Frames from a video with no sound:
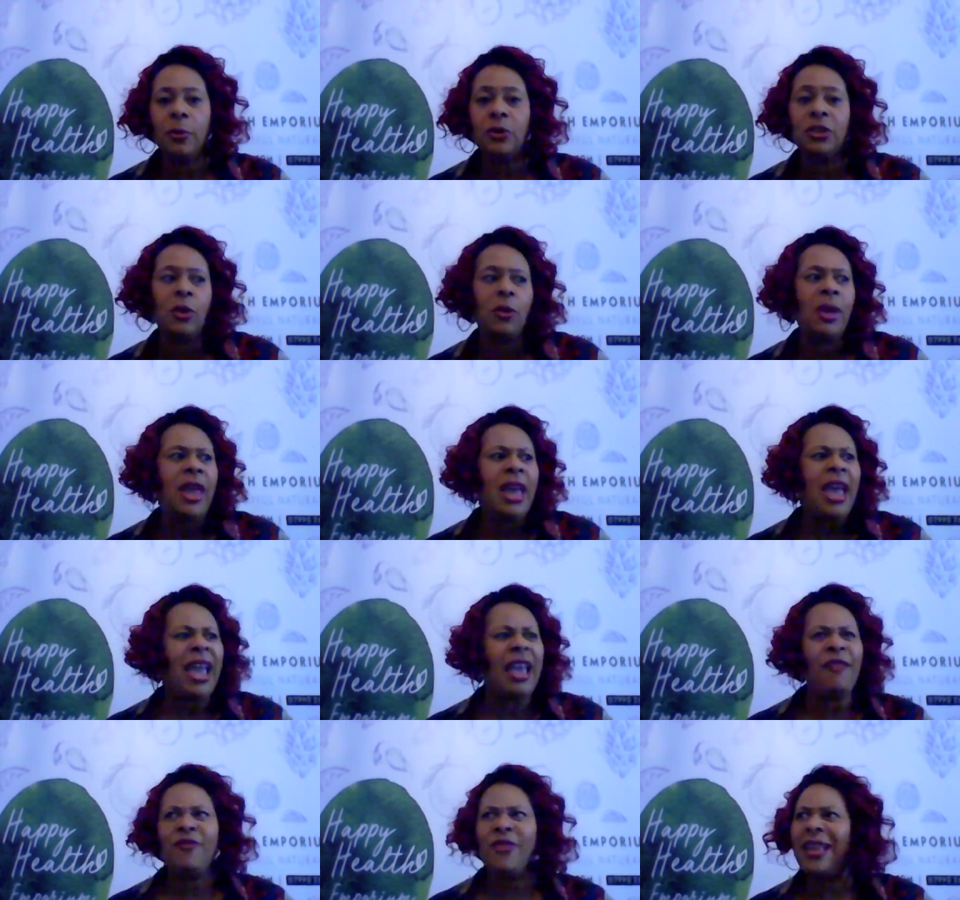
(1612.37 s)
So
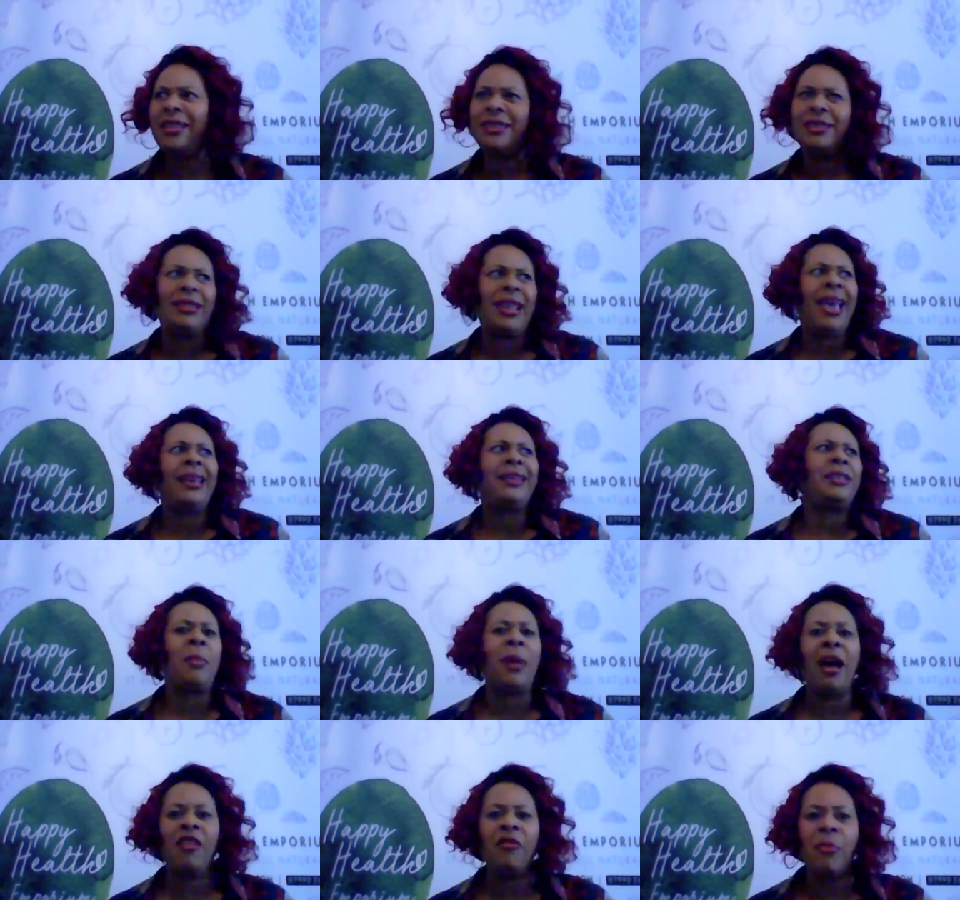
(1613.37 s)
if there's X
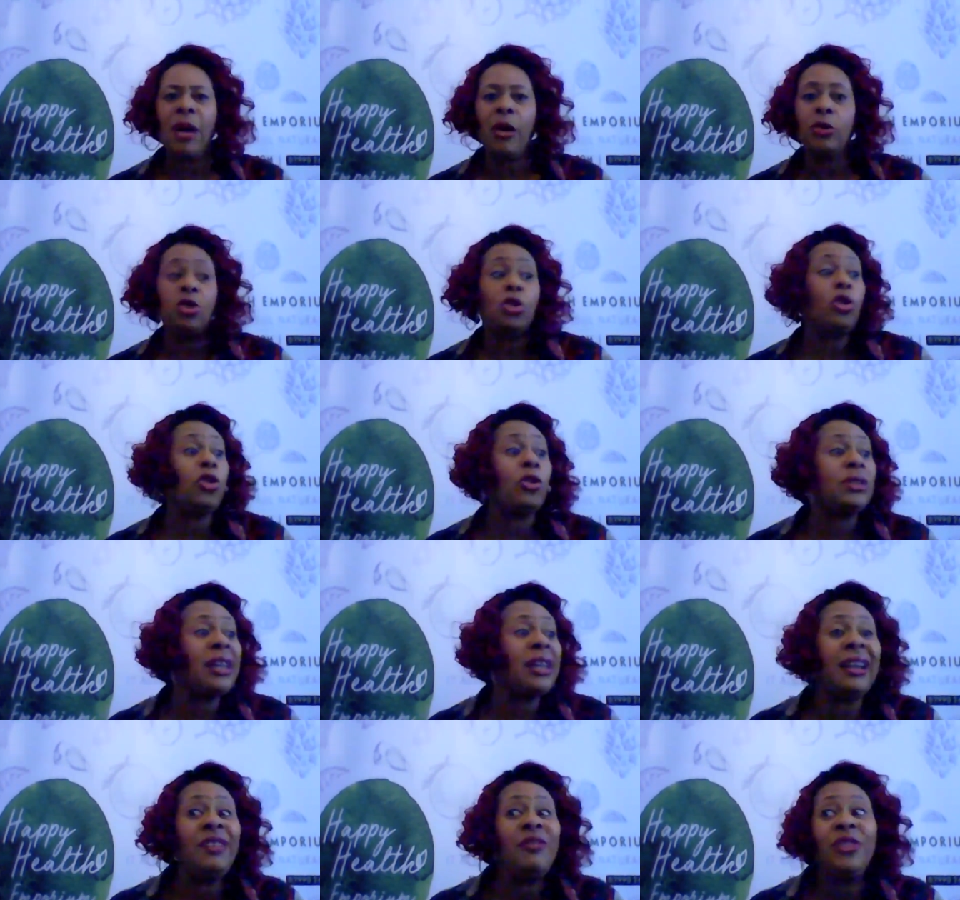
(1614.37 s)
amount of males, you're not saying
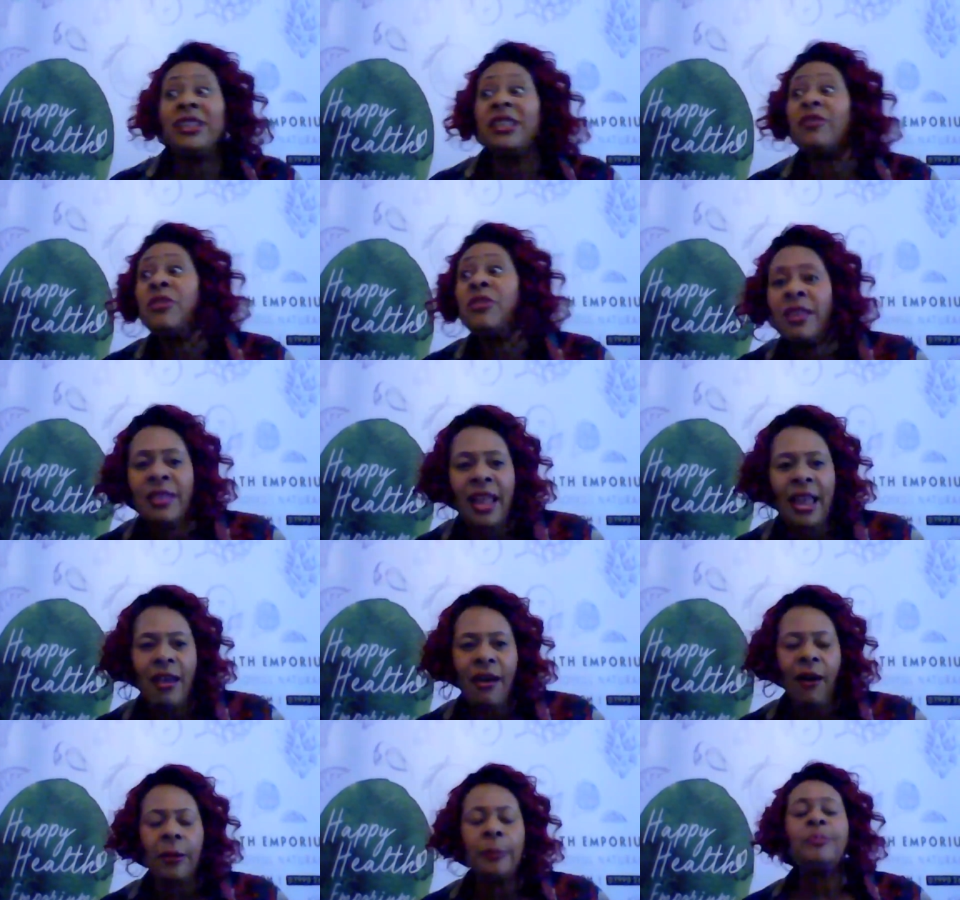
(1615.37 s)
anything different than they
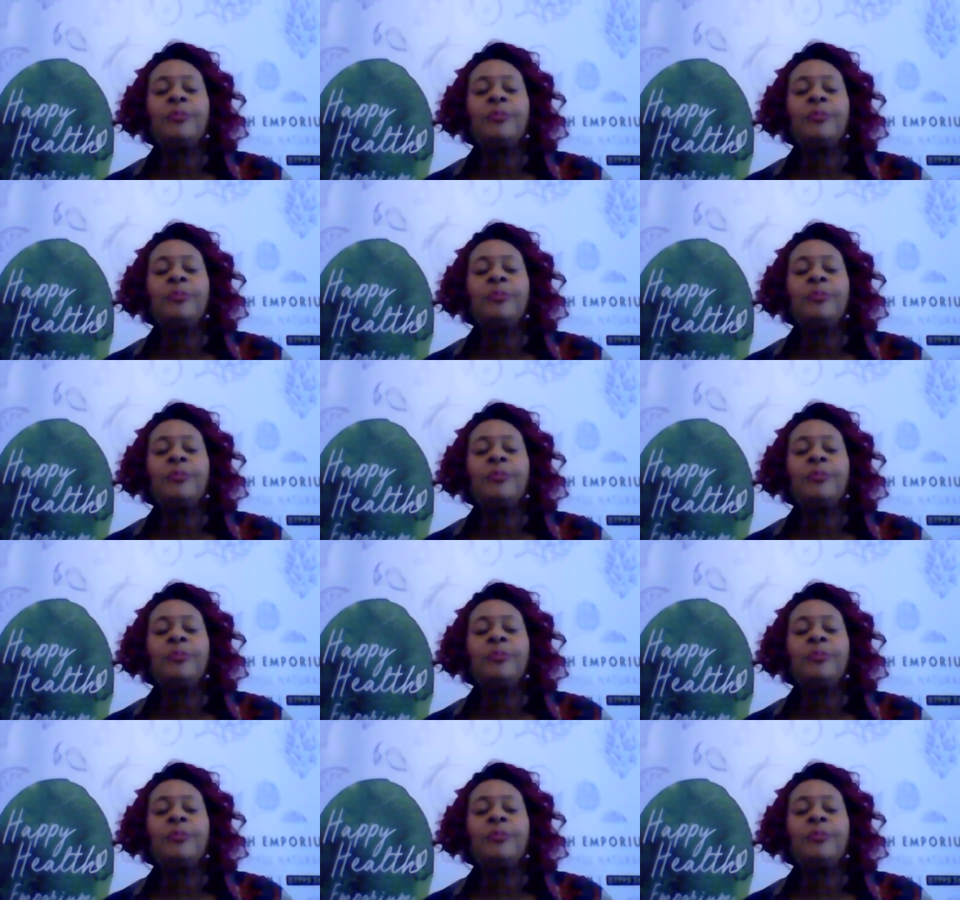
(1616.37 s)
are.